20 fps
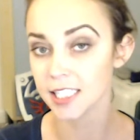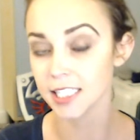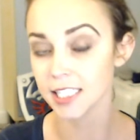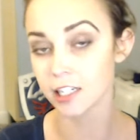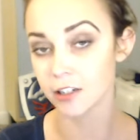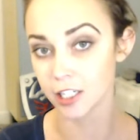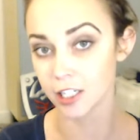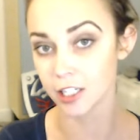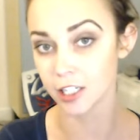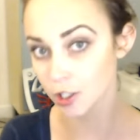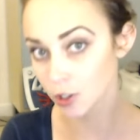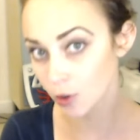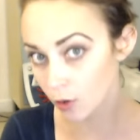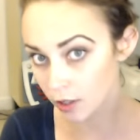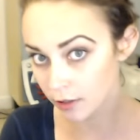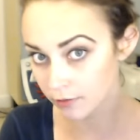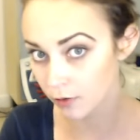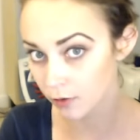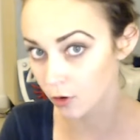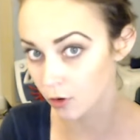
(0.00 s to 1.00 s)
hearing
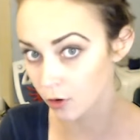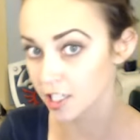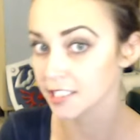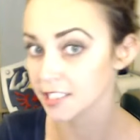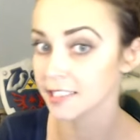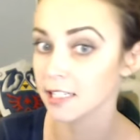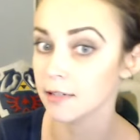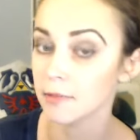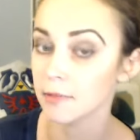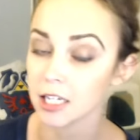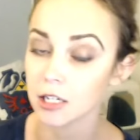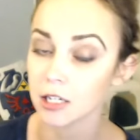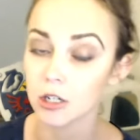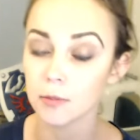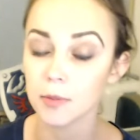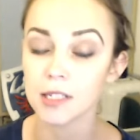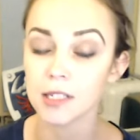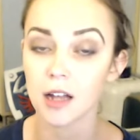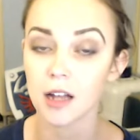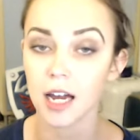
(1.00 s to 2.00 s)
your voice to make
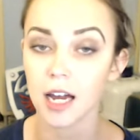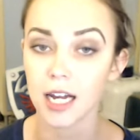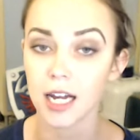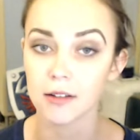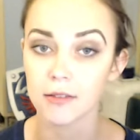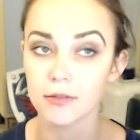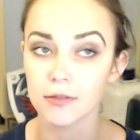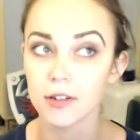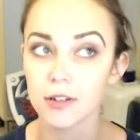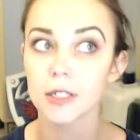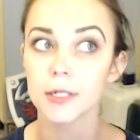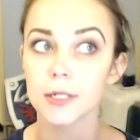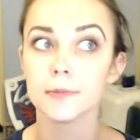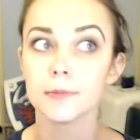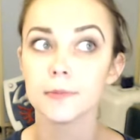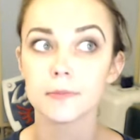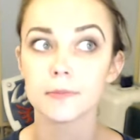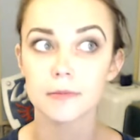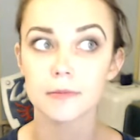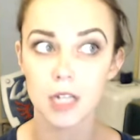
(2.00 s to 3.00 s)
Hooping Live
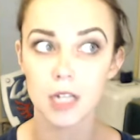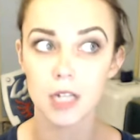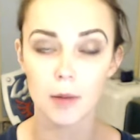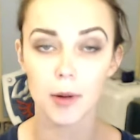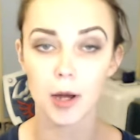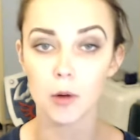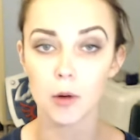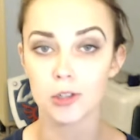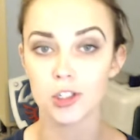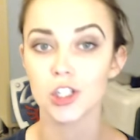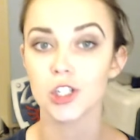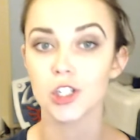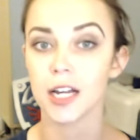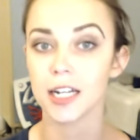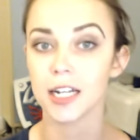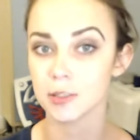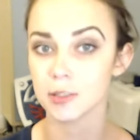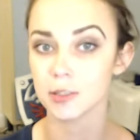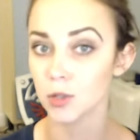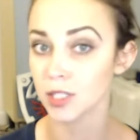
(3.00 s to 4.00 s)
about what you
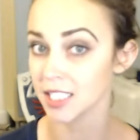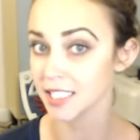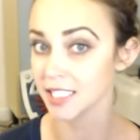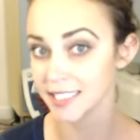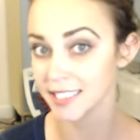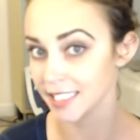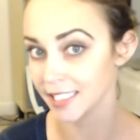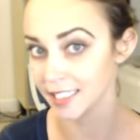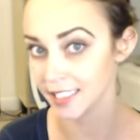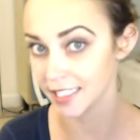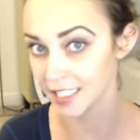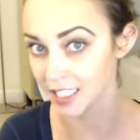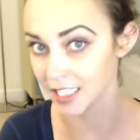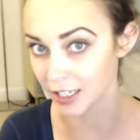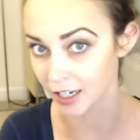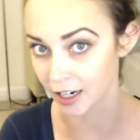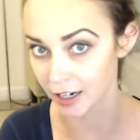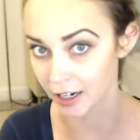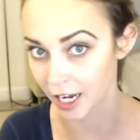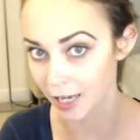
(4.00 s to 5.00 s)
guys want to see and hear.